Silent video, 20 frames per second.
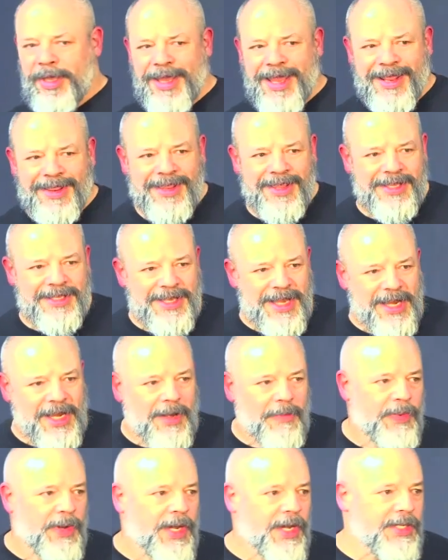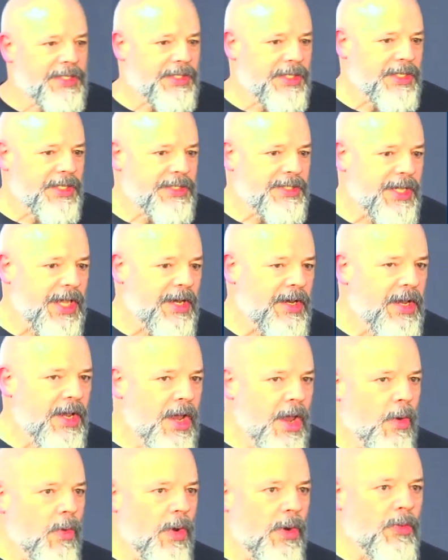And the second piece is that
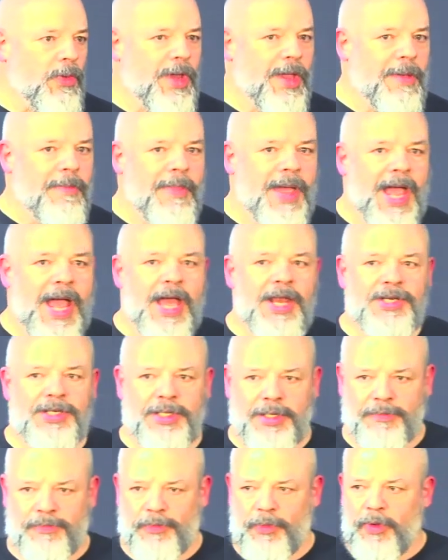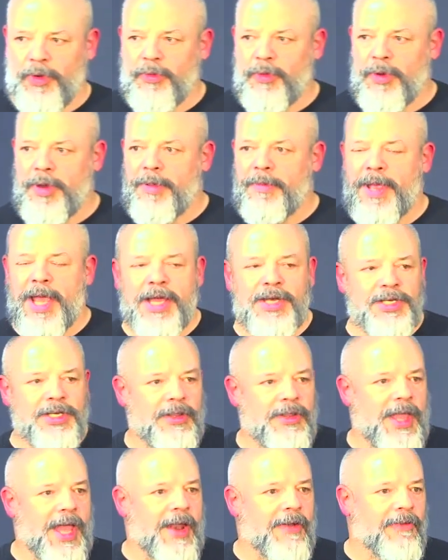when we imagine
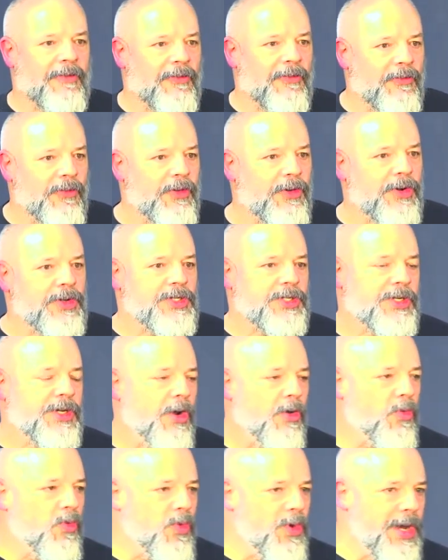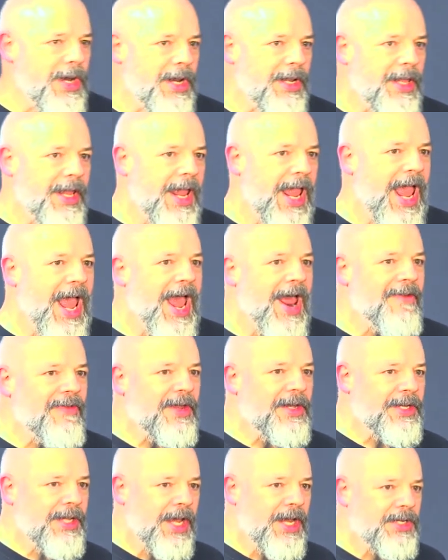that first, really
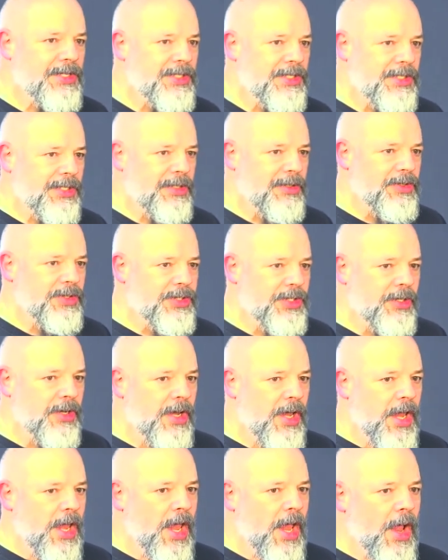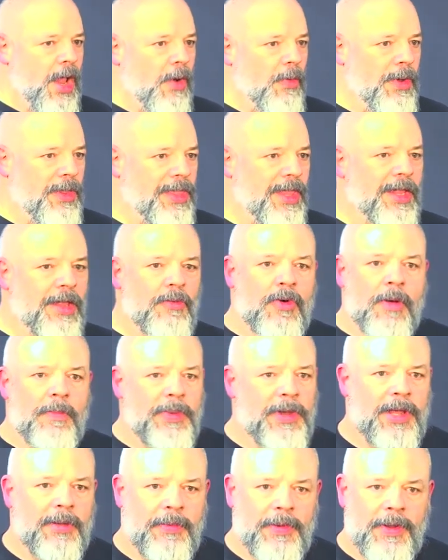advantageous solution, we think it won't
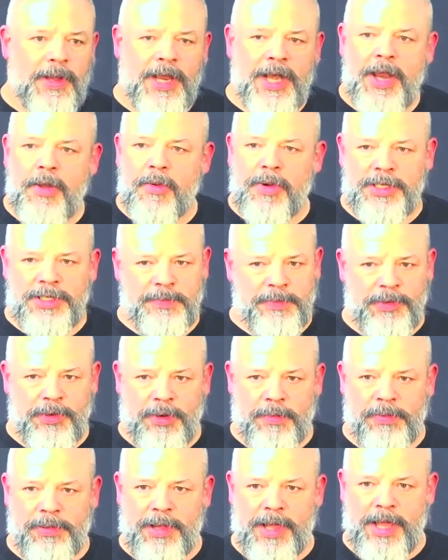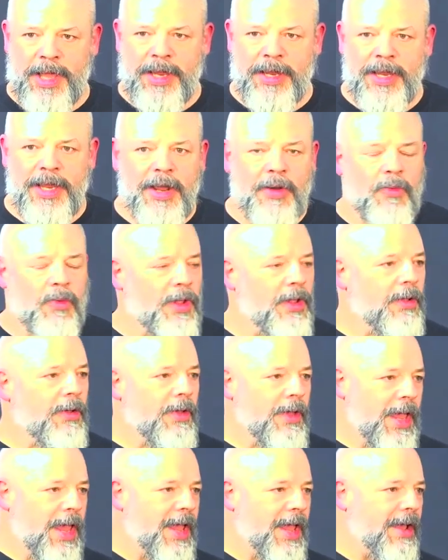be anyone's pure play. It
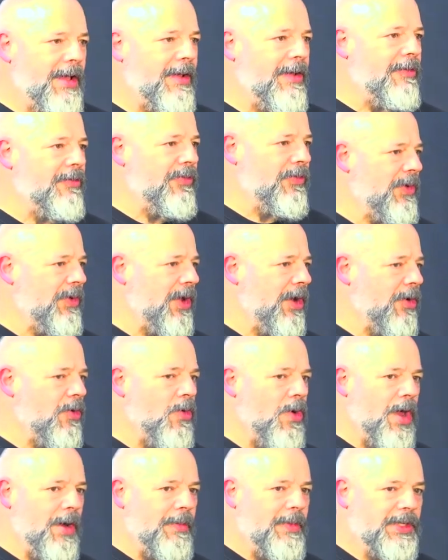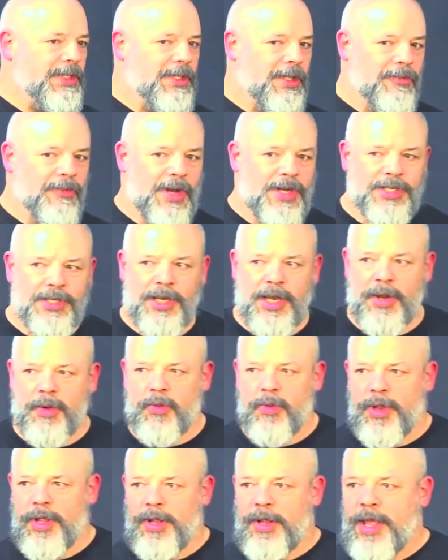will have quantum acceleration. It
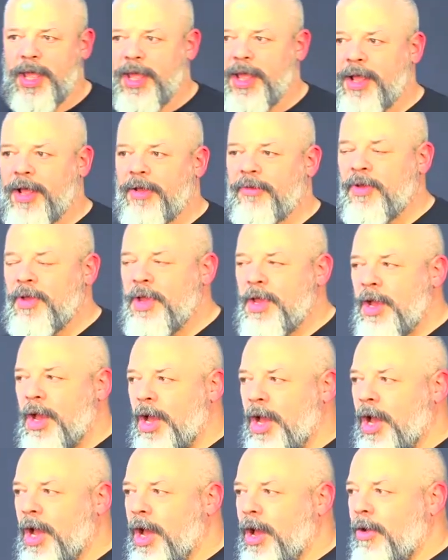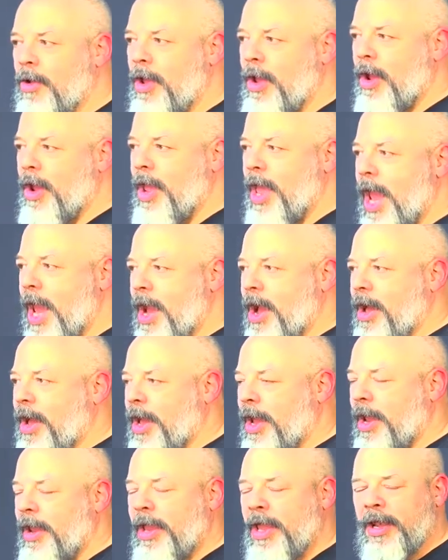will have
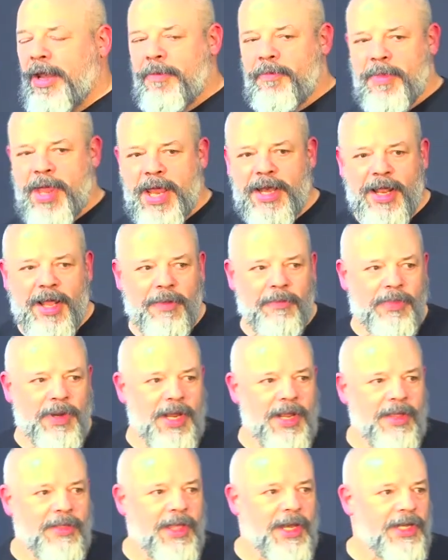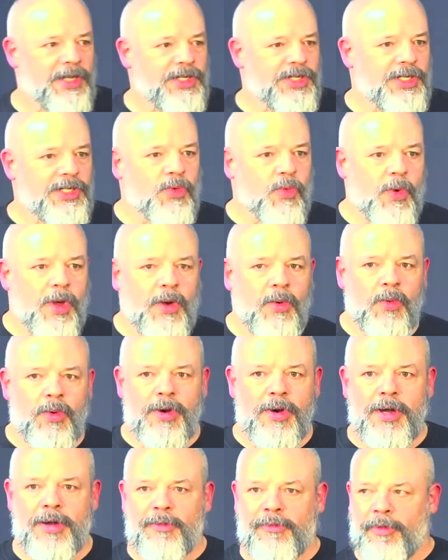AI, and it may not be that it's just one
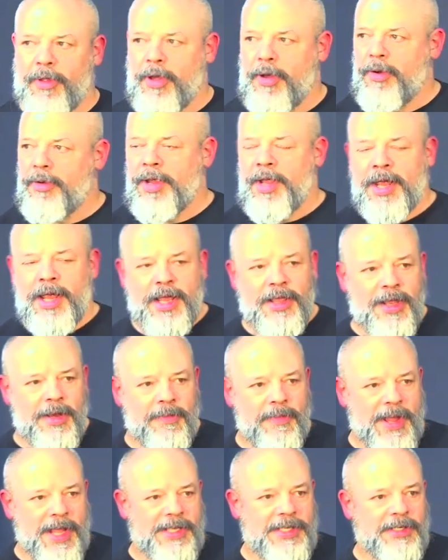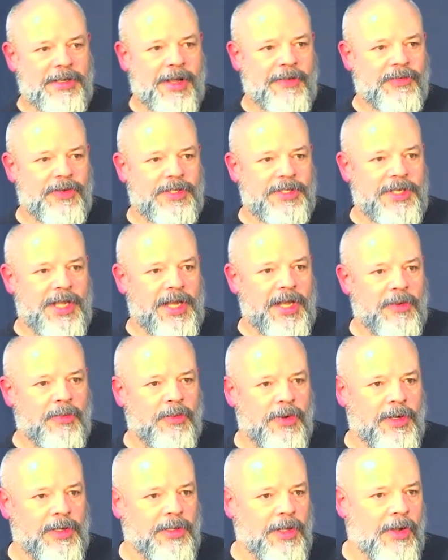workload and then passing off to a second
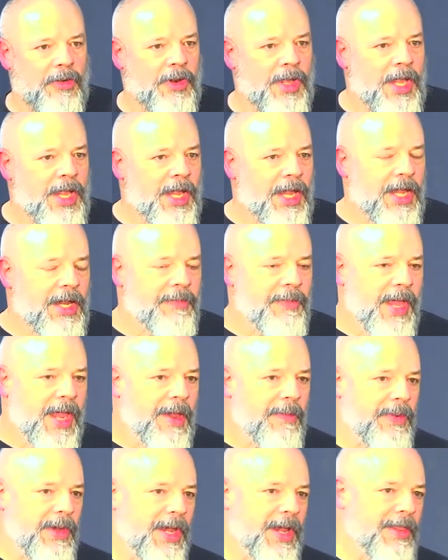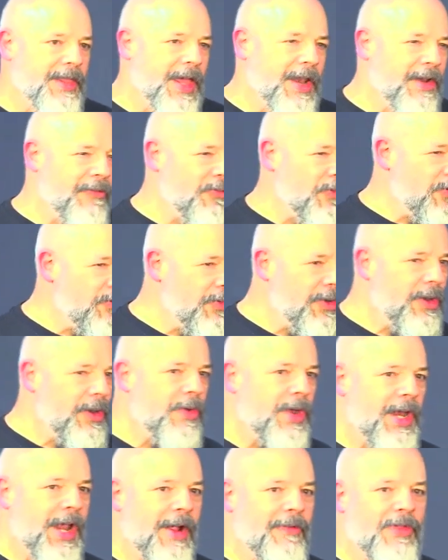workload. It may be that if we really
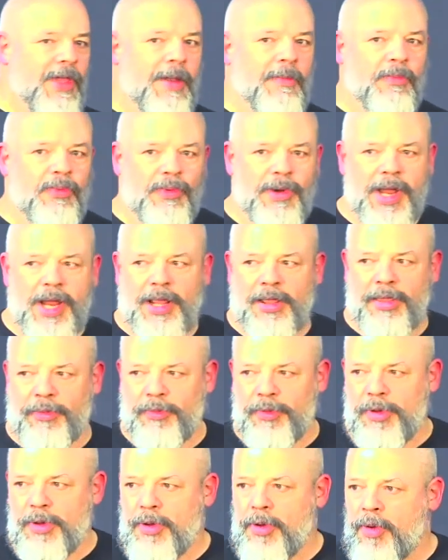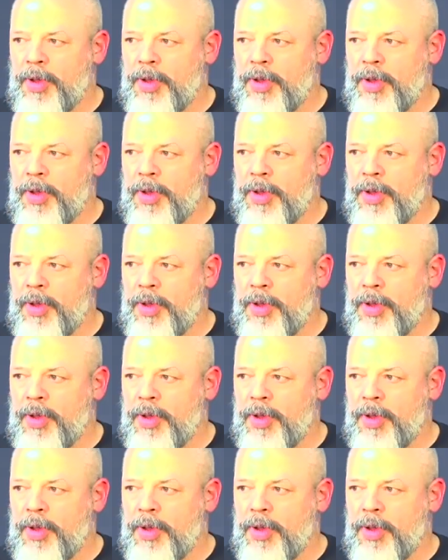want to have that breakthrough